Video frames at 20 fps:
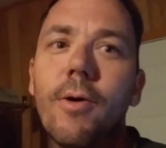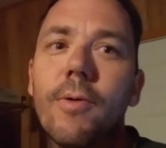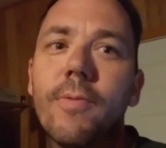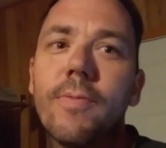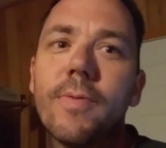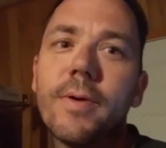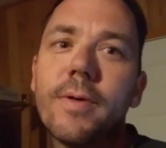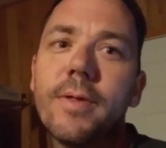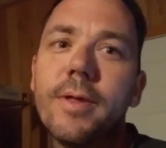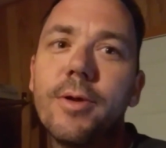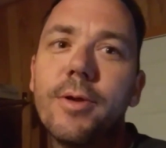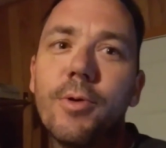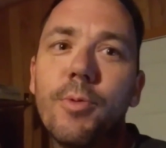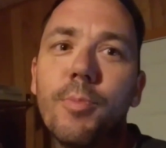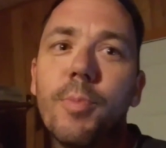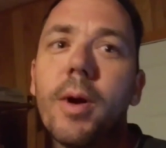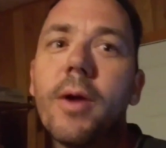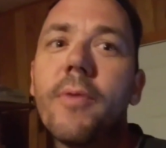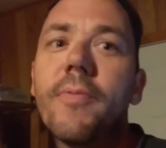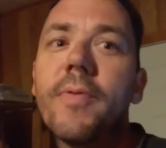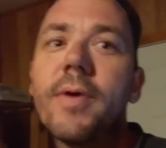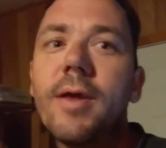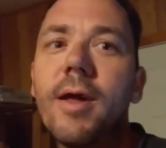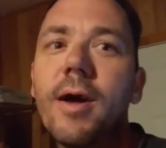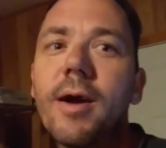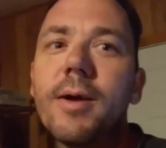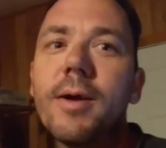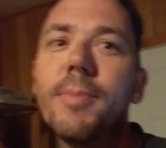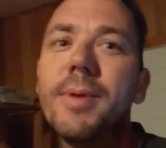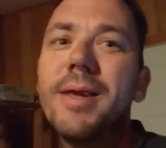over the Dude Perfect
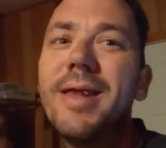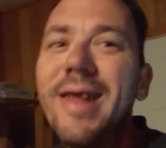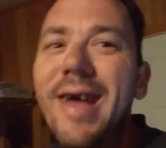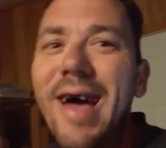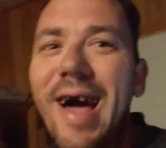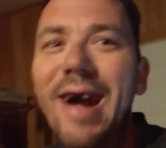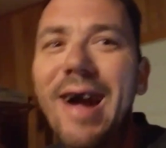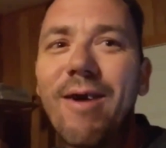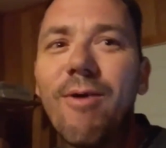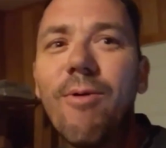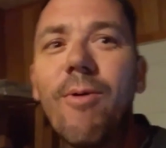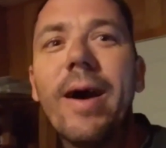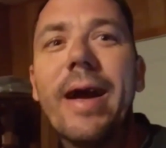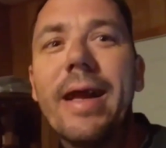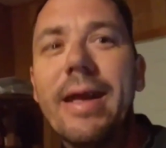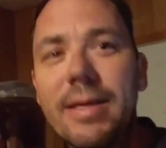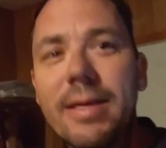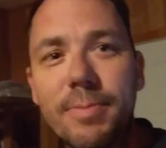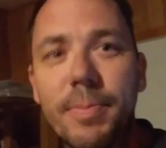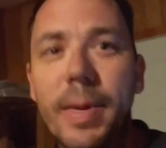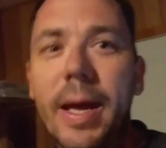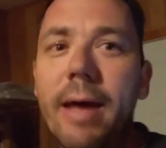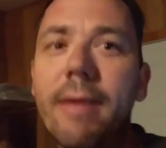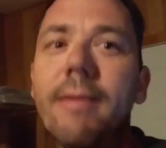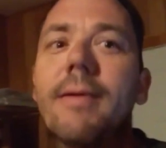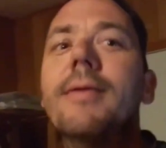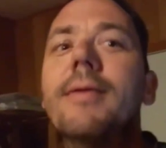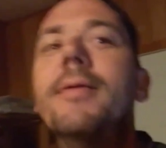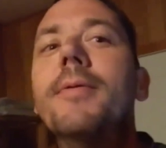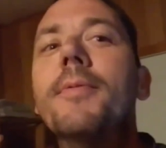Logger, but not quite as
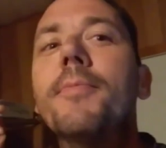bad.